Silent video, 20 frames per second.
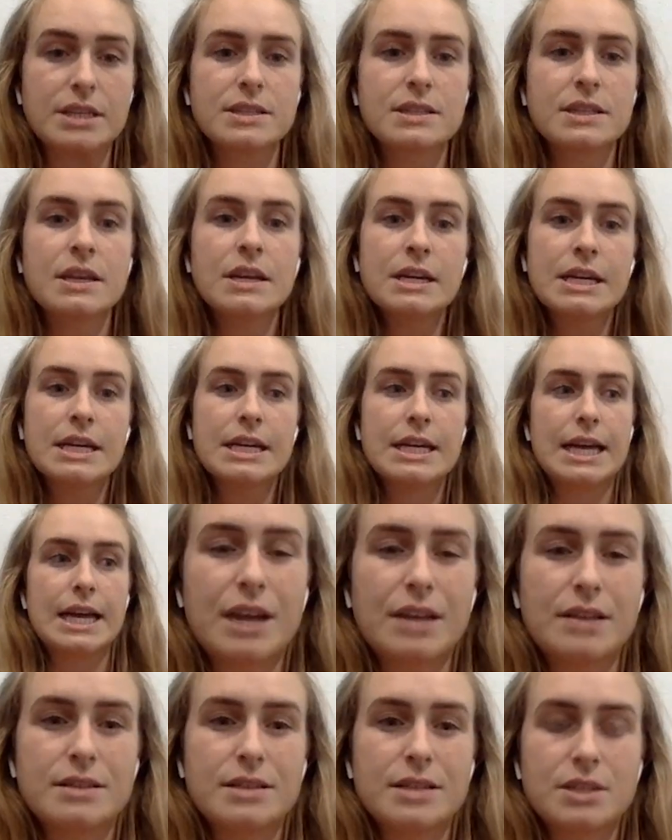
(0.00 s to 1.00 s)
Or is.
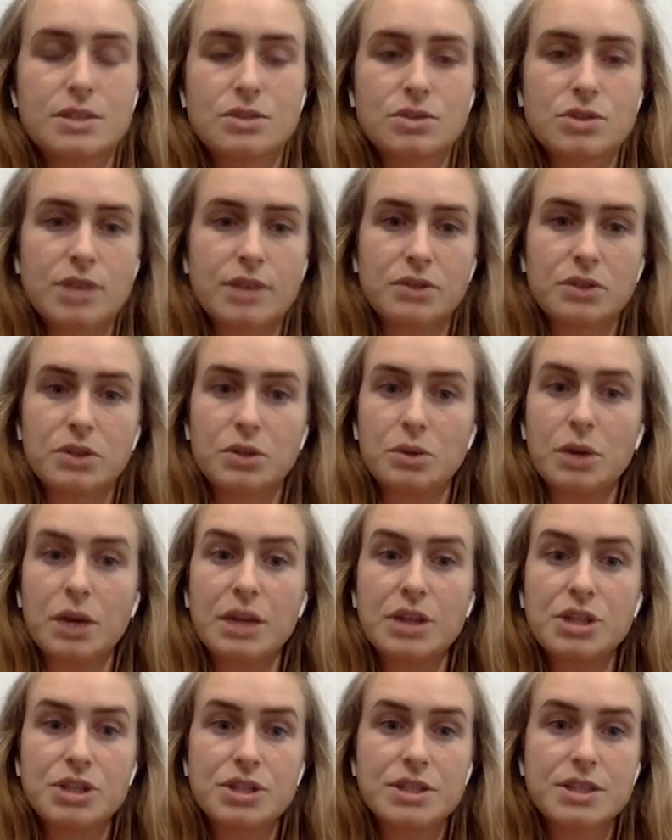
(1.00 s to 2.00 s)
They've got 6 or 7
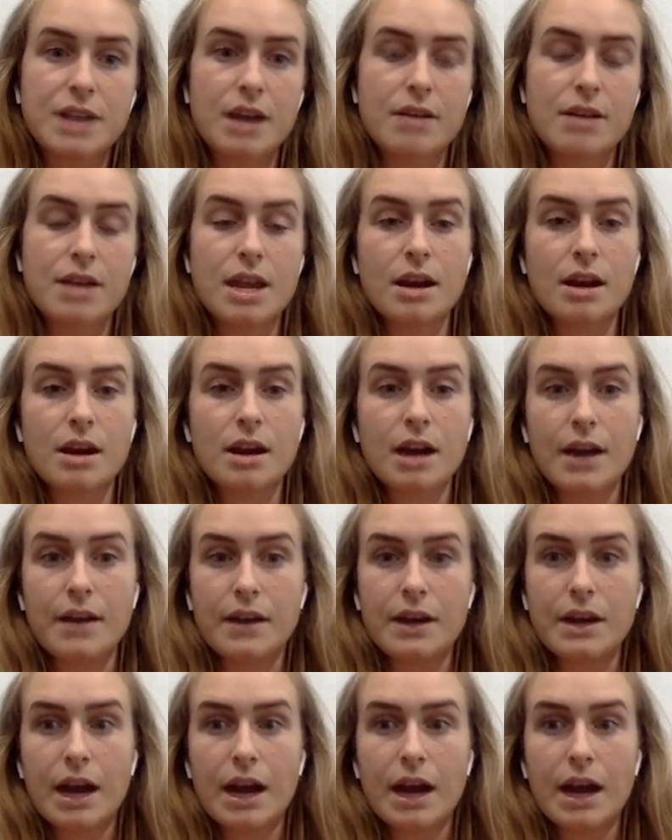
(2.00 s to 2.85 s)
locations out here,